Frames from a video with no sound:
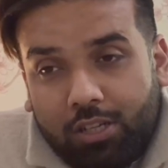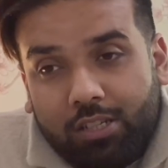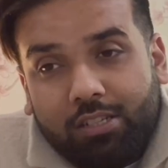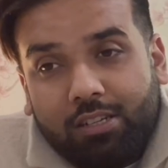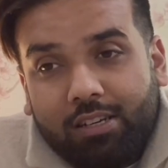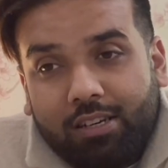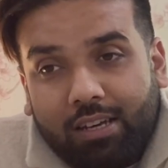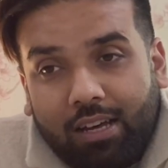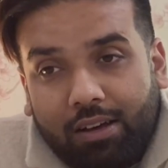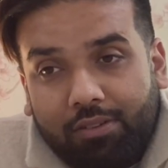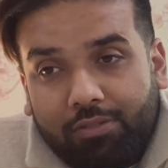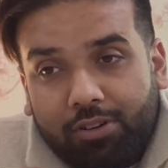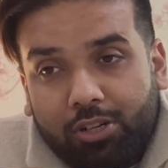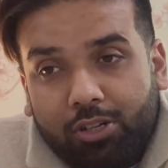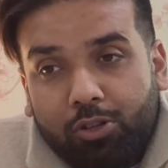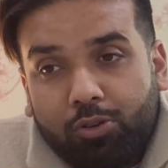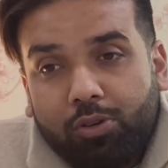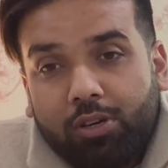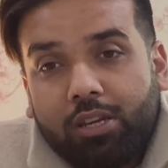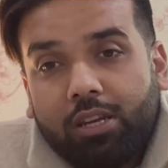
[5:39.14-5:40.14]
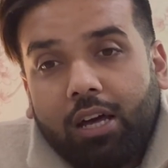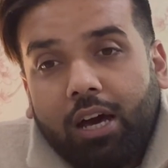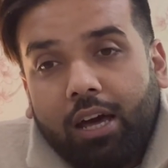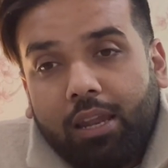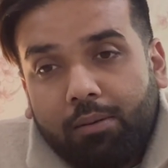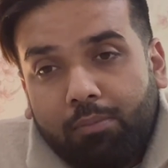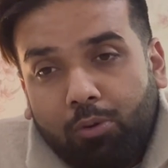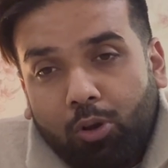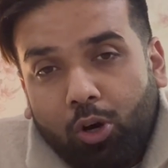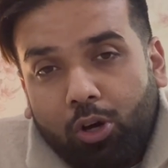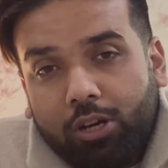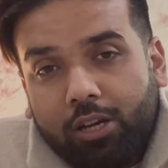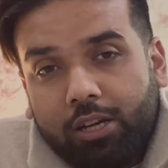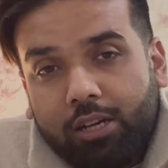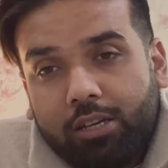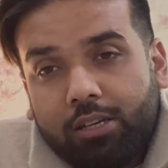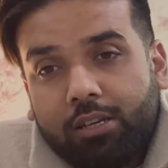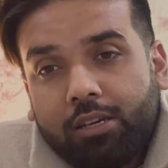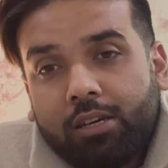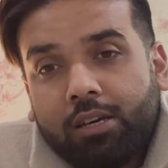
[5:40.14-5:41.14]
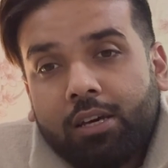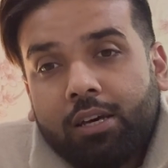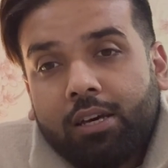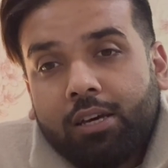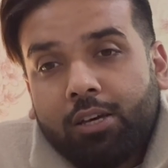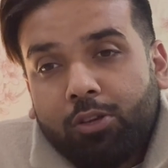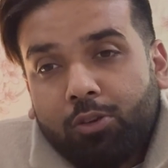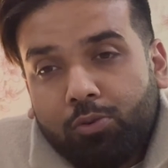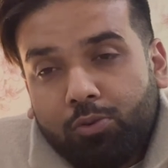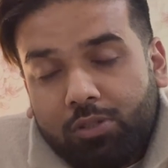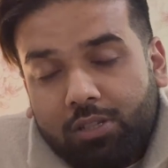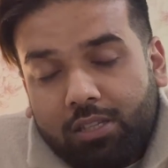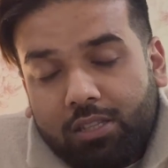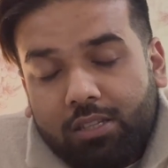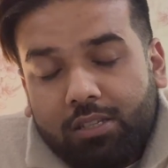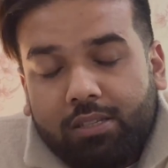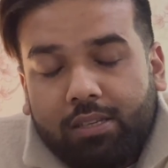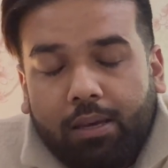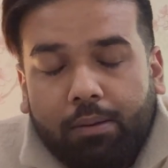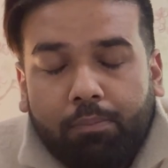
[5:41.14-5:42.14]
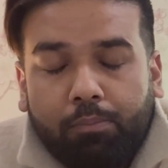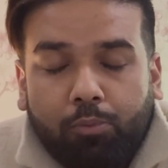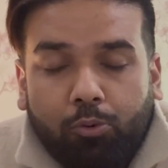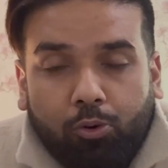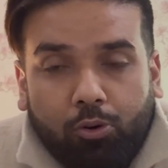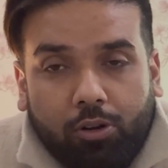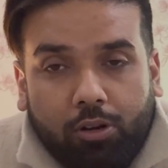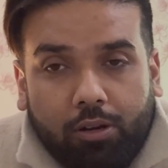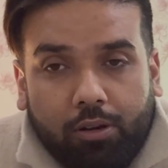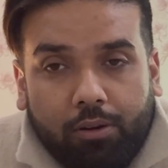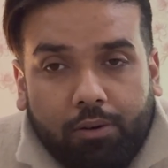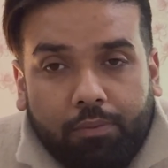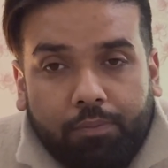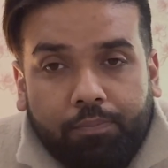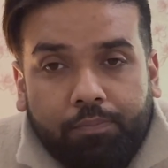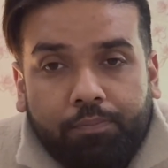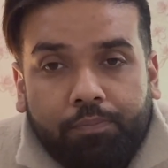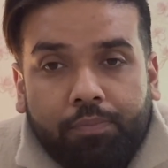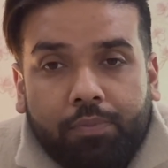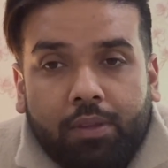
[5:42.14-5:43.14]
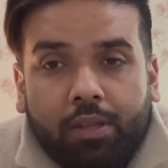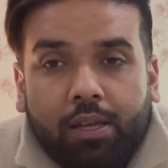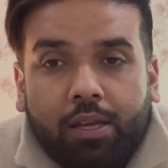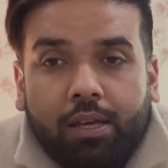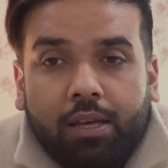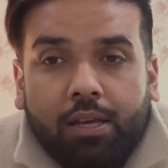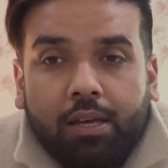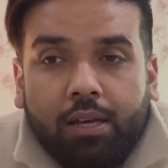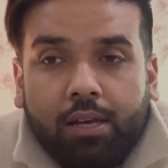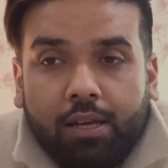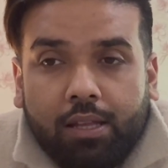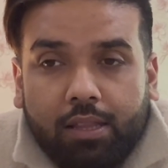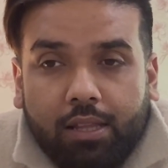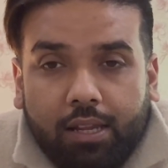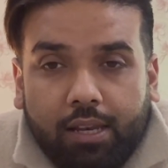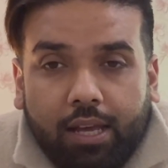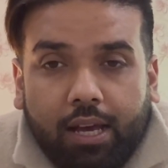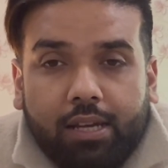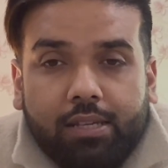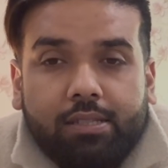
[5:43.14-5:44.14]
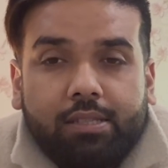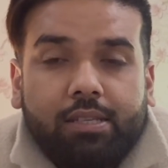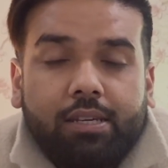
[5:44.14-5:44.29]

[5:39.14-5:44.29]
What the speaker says: is recovered, you can unblock it using the same portal. The last